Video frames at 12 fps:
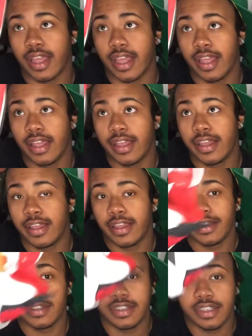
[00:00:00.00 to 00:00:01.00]

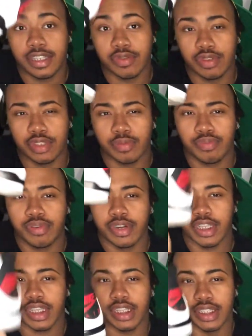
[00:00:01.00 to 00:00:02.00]
And this was a
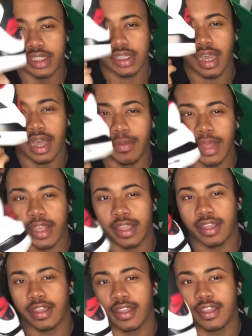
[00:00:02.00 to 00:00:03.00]
pretty easy cop.
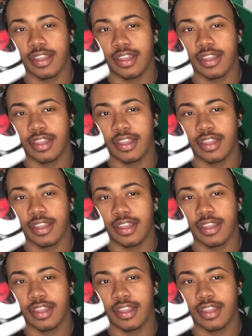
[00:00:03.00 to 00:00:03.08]
It